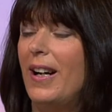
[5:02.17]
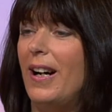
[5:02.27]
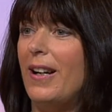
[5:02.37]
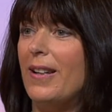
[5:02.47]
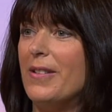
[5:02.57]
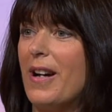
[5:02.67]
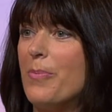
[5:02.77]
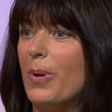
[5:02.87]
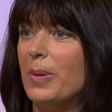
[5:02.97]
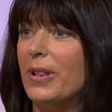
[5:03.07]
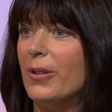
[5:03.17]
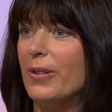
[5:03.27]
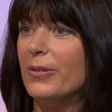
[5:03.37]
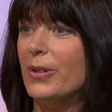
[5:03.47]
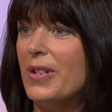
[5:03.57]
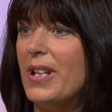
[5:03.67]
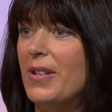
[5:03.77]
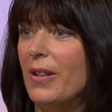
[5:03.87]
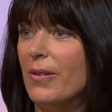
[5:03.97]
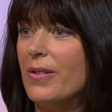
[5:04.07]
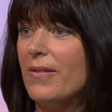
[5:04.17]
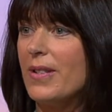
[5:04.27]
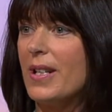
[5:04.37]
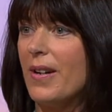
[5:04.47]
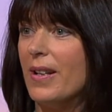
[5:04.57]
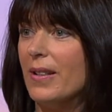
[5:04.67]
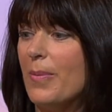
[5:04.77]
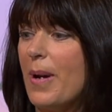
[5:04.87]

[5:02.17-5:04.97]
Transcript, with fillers: uh, and I probably could have continued studying them.